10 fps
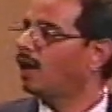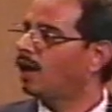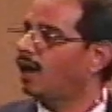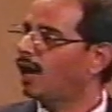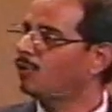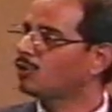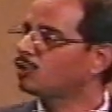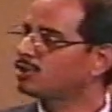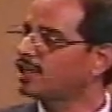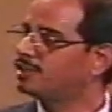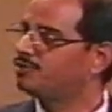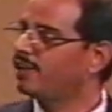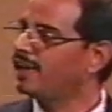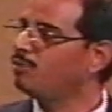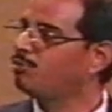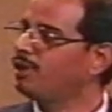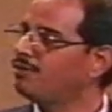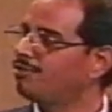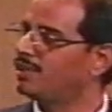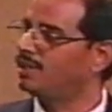I want to touch very
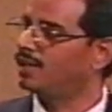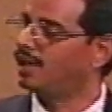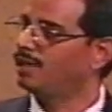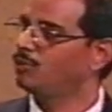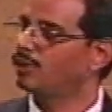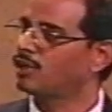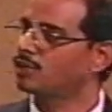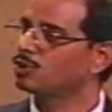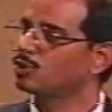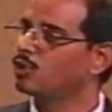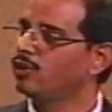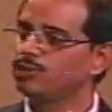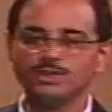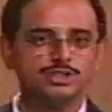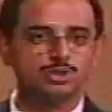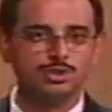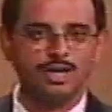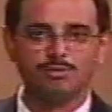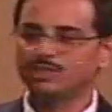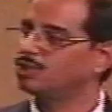briefly, and we are not going to go into this today,
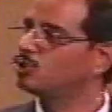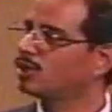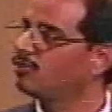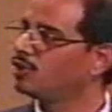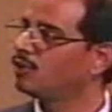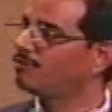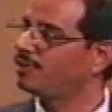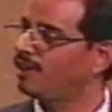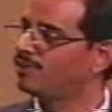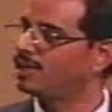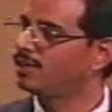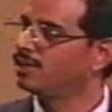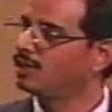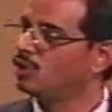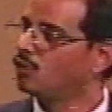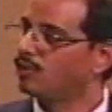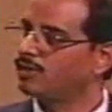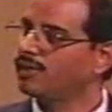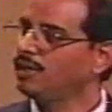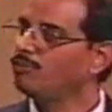but just to give you a flavor, one
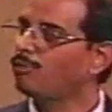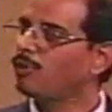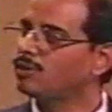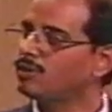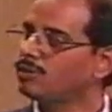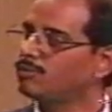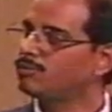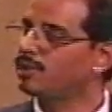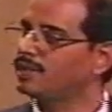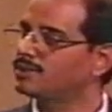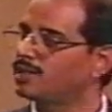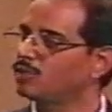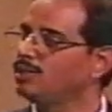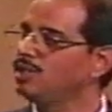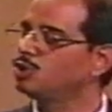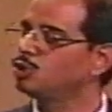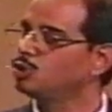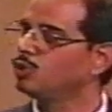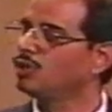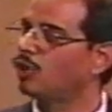of the important things that you need to
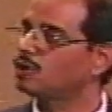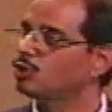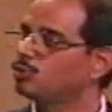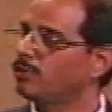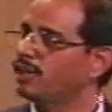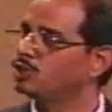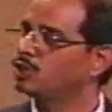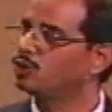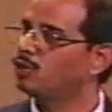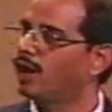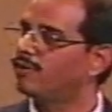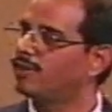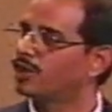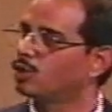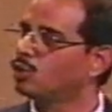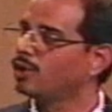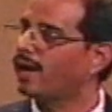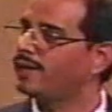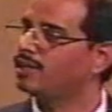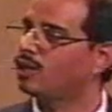do in order to make sure you have a good
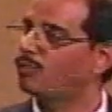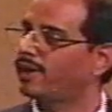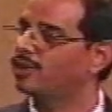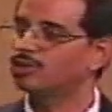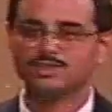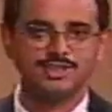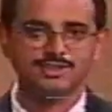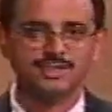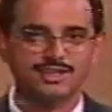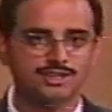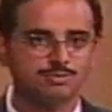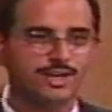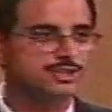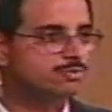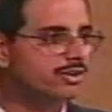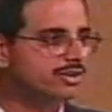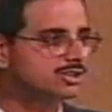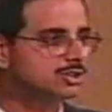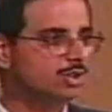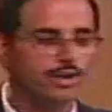idea of where your statistical SPICE model
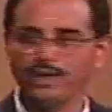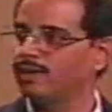is going